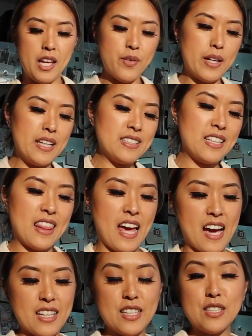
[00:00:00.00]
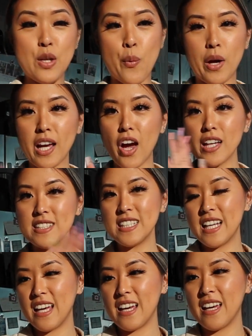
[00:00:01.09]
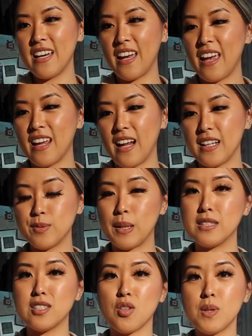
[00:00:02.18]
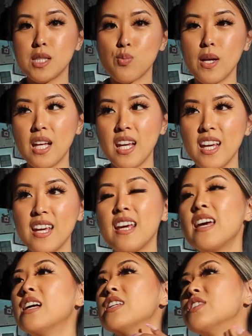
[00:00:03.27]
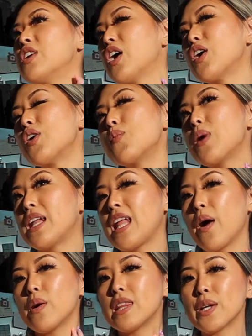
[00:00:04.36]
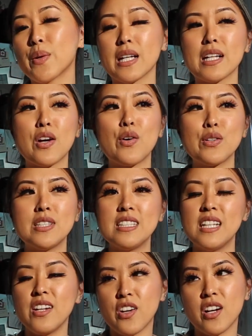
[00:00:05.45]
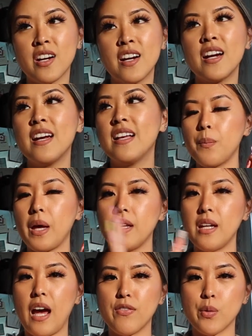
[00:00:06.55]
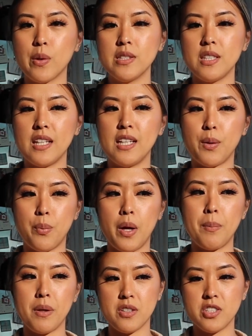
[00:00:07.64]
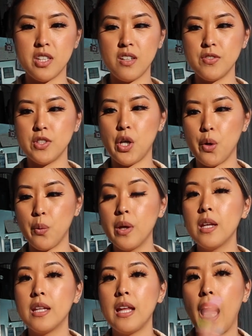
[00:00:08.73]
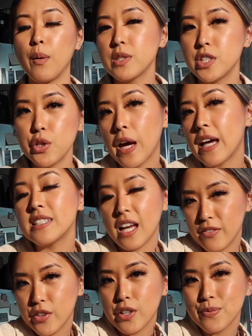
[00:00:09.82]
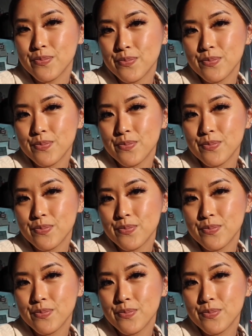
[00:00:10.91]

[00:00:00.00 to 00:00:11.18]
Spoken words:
Anyways, that is what I got today. And I spent so much money. And now I think we're going to go to dinner. And then afterwards, I need to prep other stuff. So I will see you guys after.